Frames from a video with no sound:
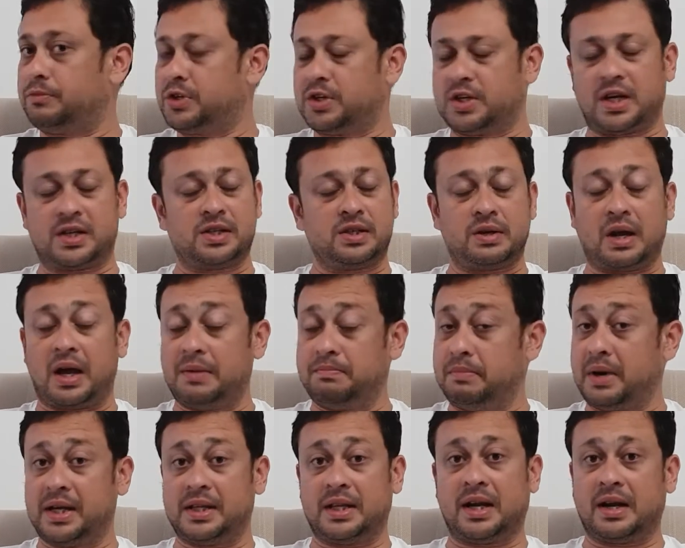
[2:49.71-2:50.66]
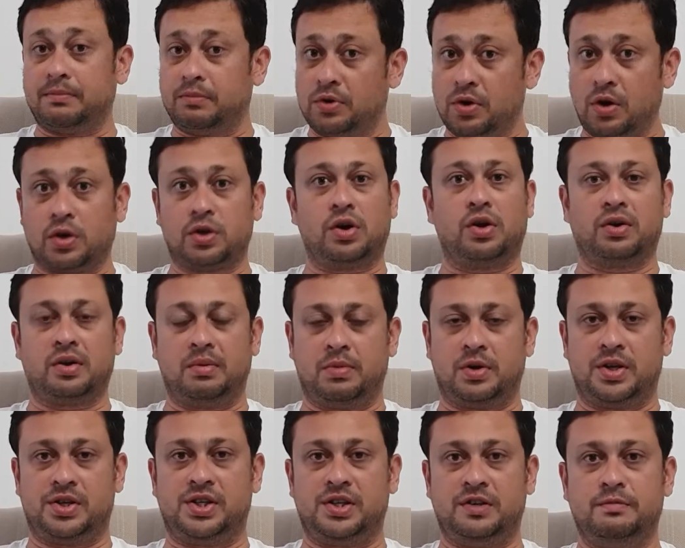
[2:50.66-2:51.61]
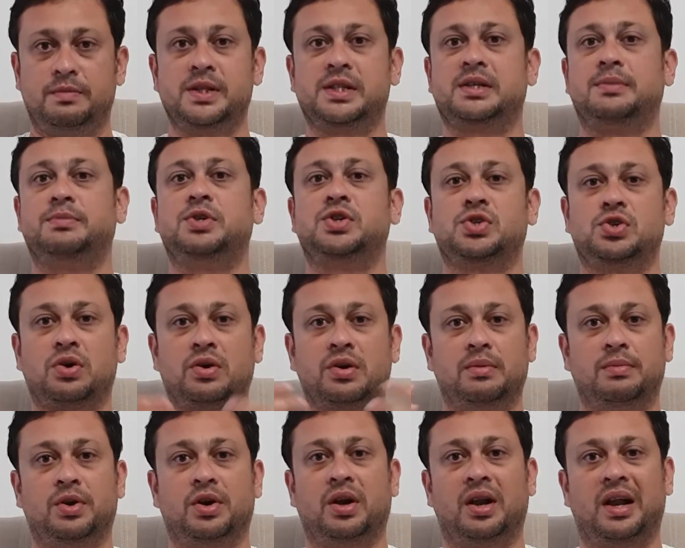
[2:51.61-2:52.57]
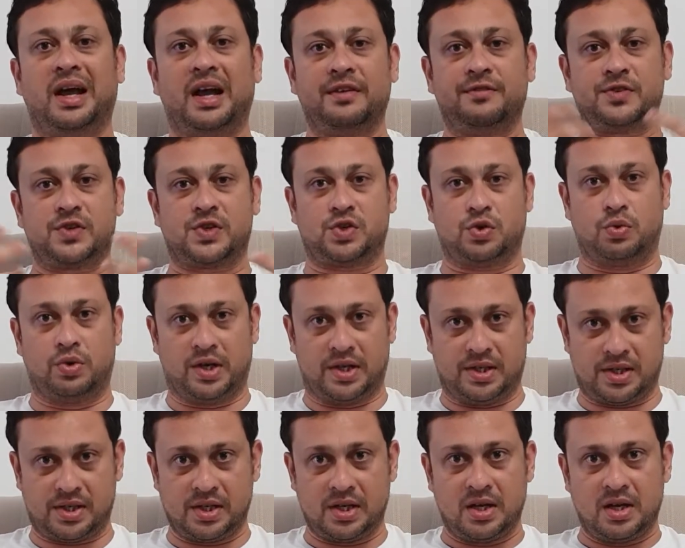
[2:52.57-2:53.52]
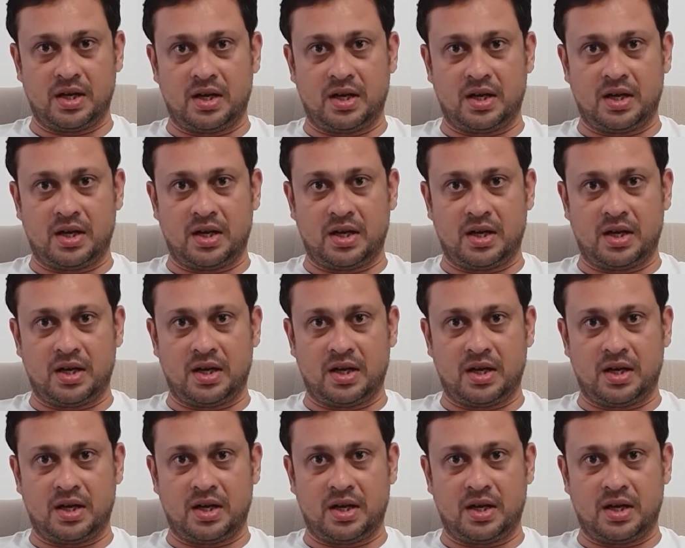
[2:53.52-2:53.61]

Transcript: Doesn't, and by that I'm not talking about achievements, I'm just talking about life stories.